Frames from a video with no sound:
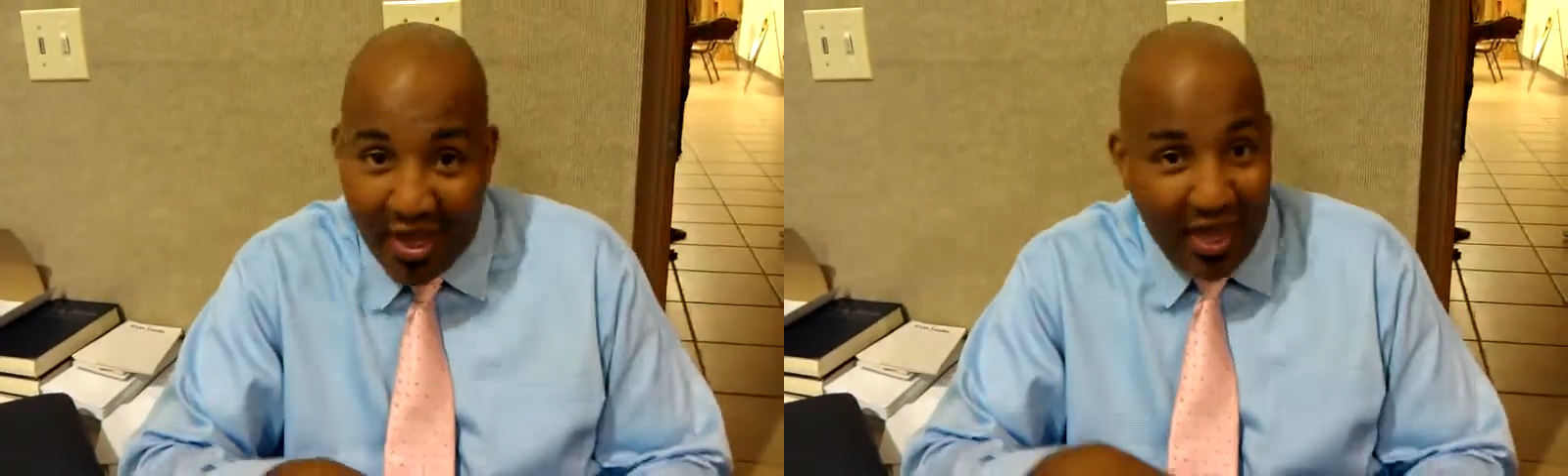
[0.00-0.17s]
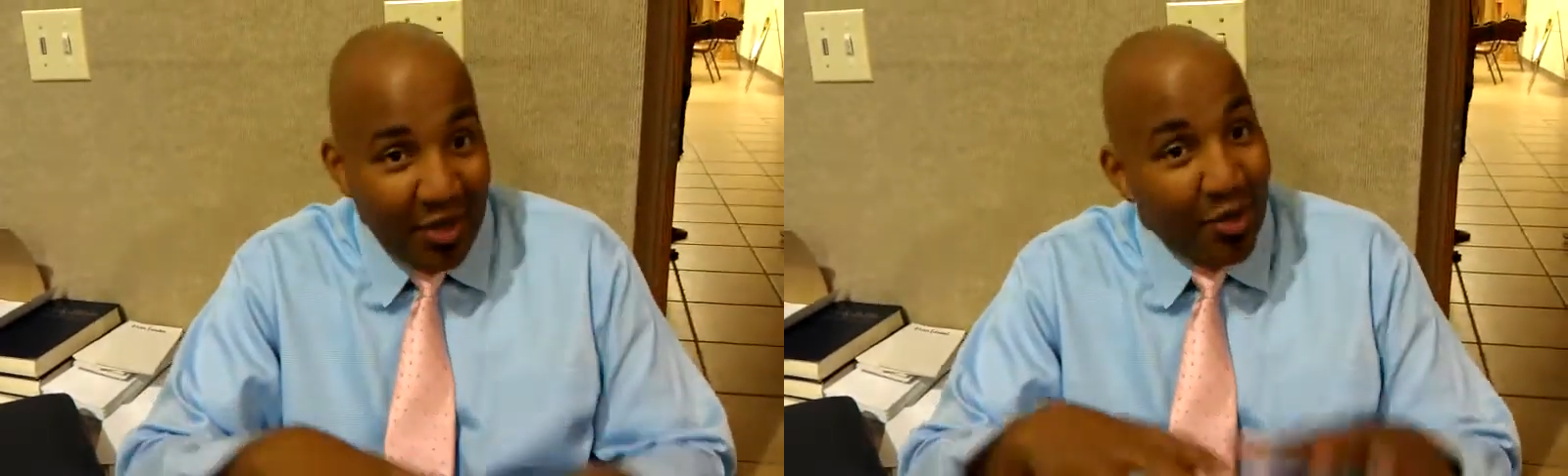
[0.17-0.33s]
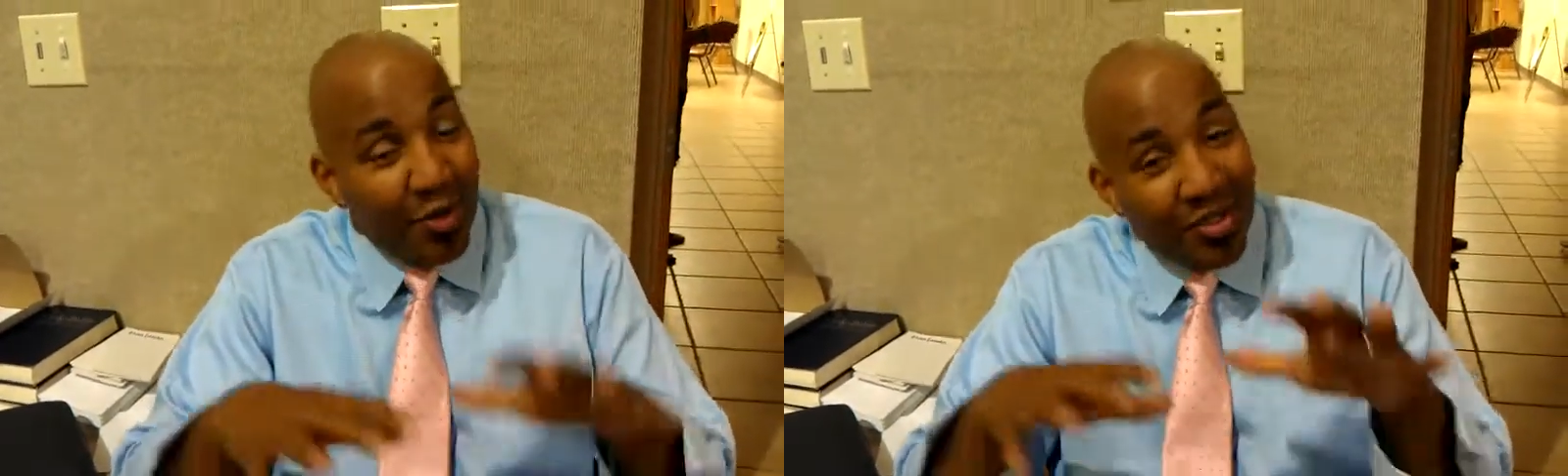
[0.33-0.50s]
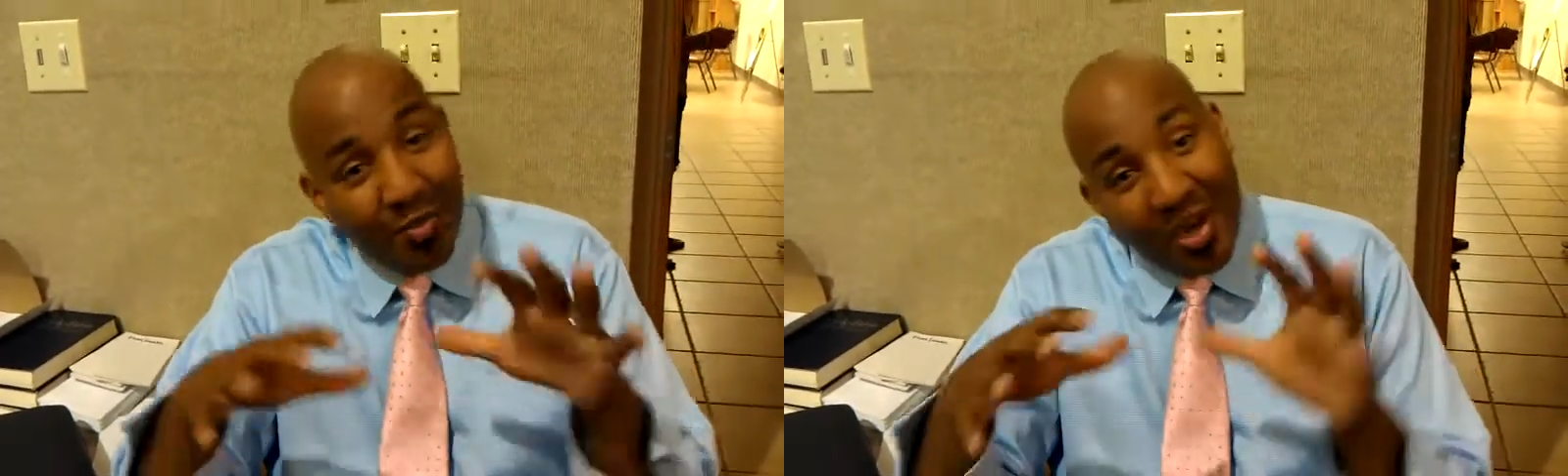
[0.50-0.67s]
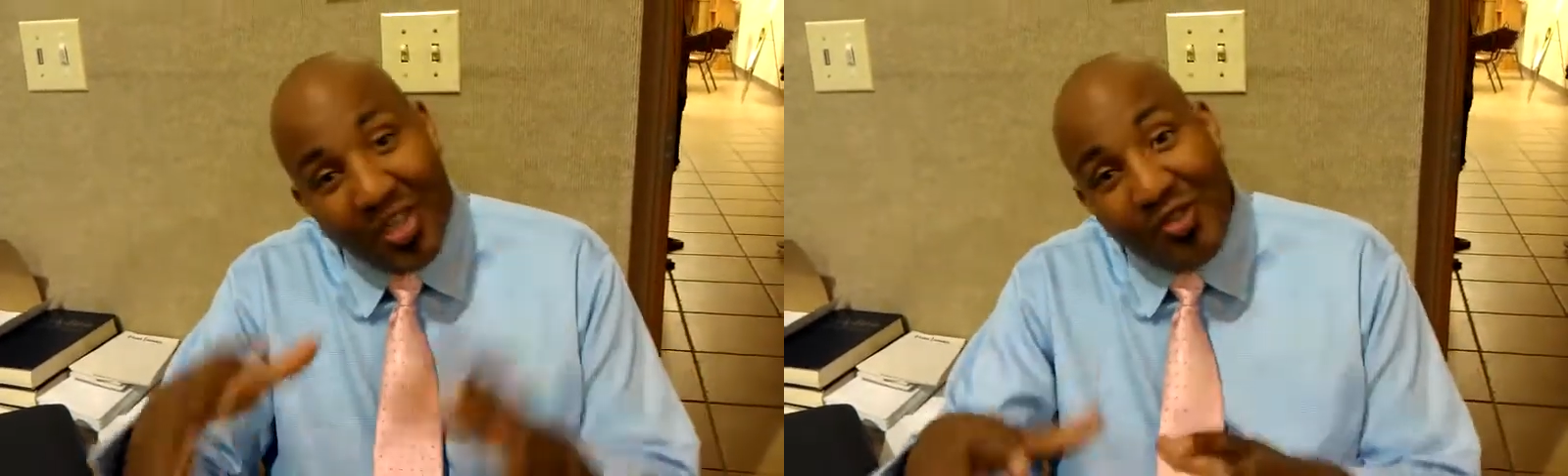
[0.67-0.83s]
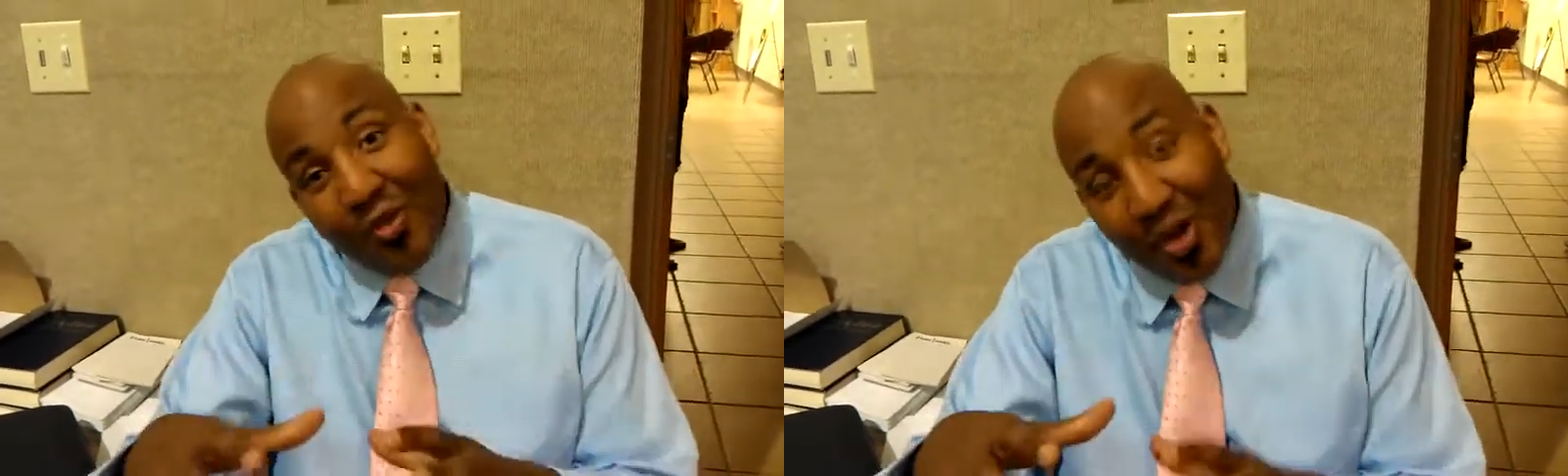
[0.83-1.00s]
and do as
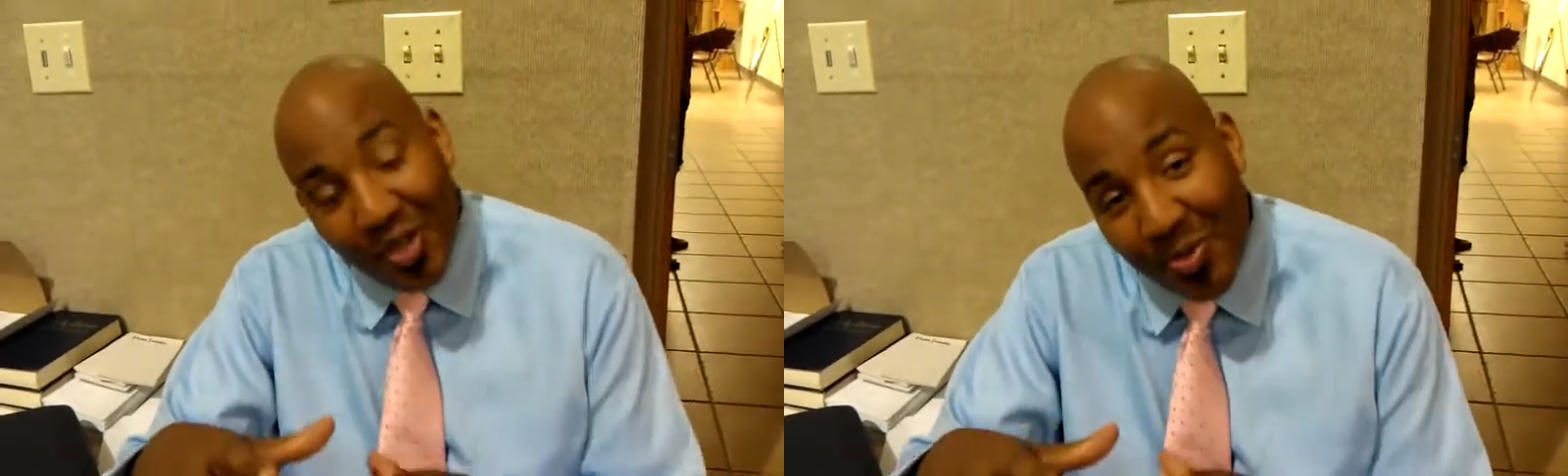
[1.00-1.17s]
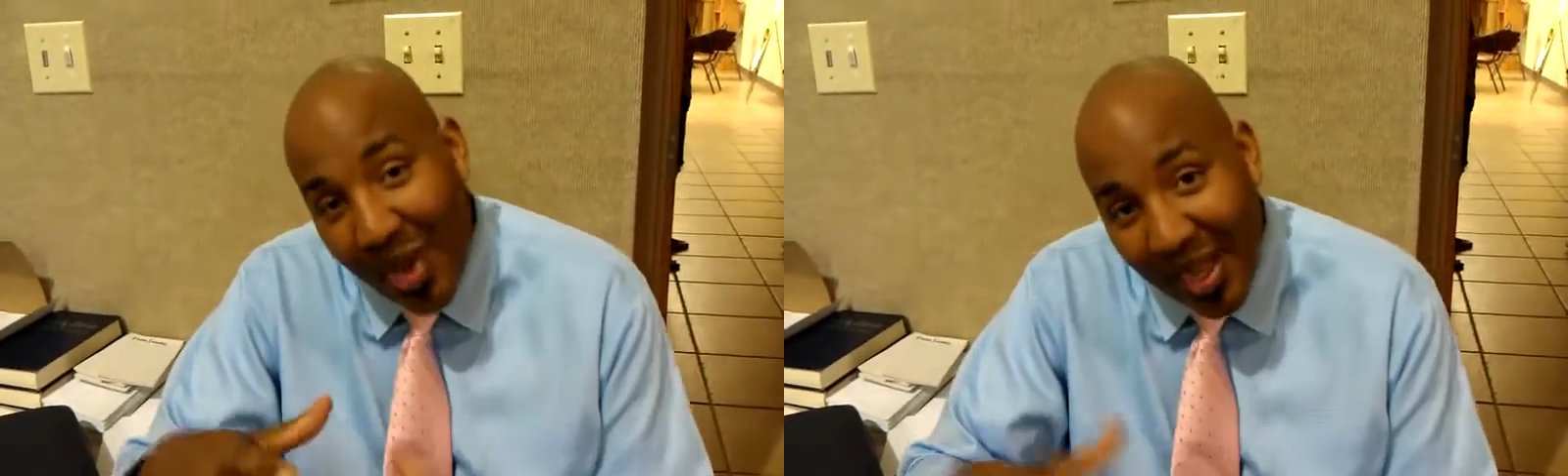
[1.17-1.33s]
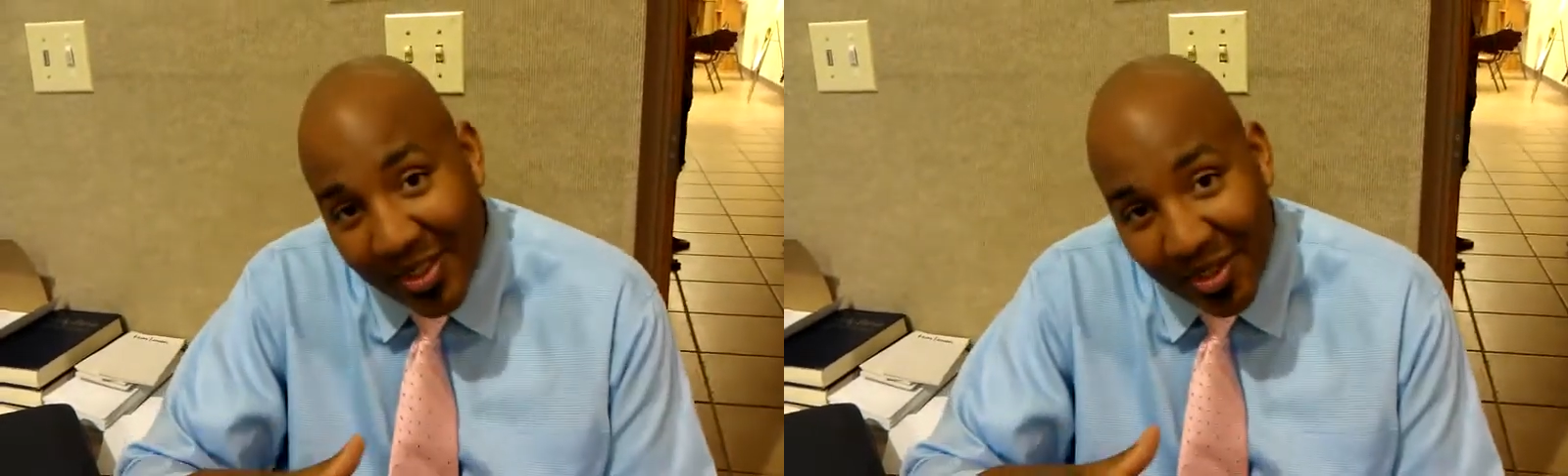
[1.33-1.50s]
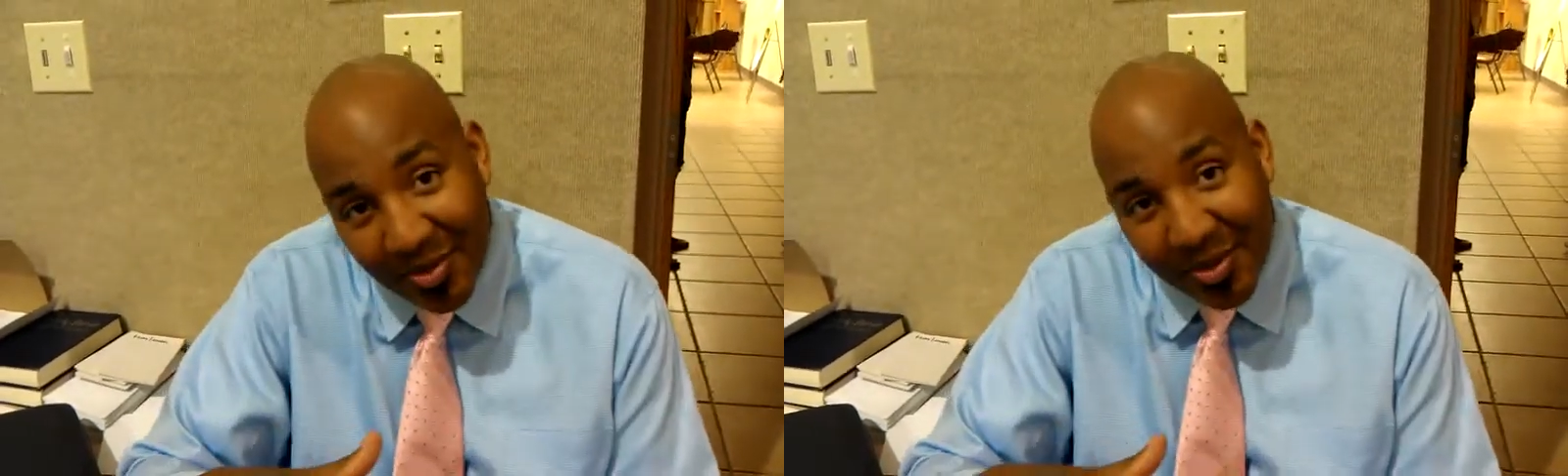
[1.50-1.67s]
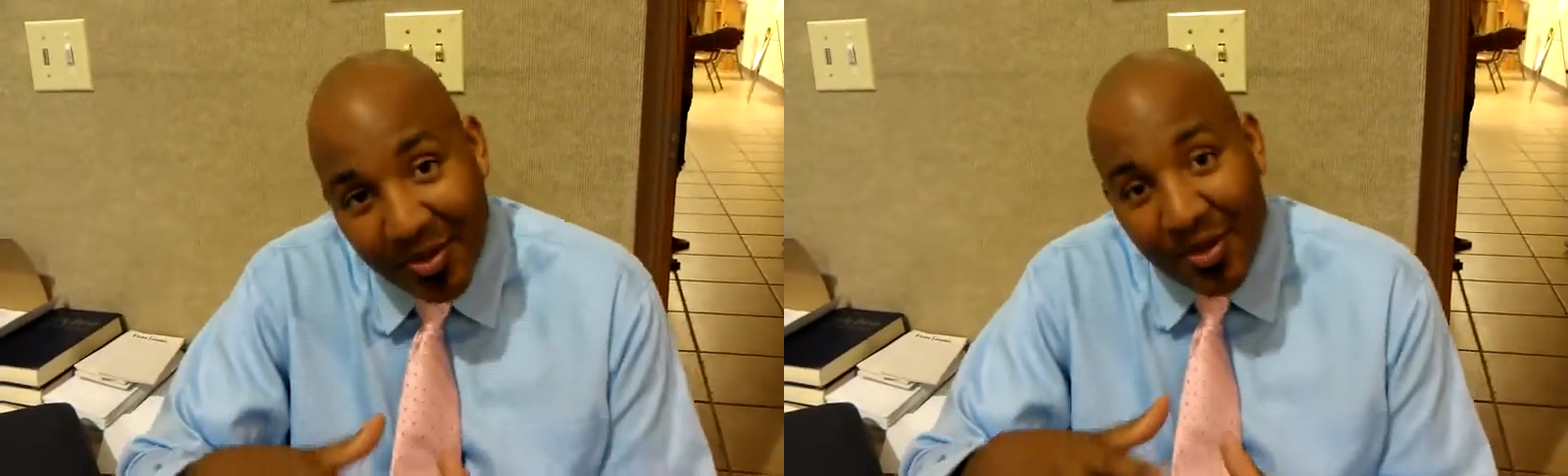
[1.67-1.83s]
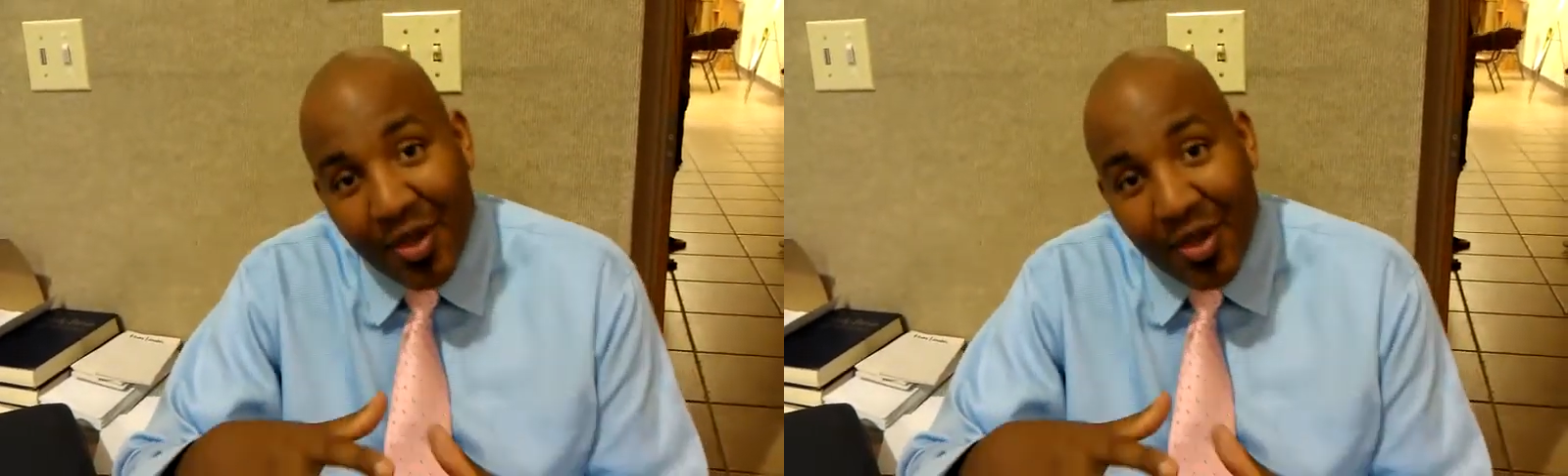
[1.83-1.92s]
much for as possible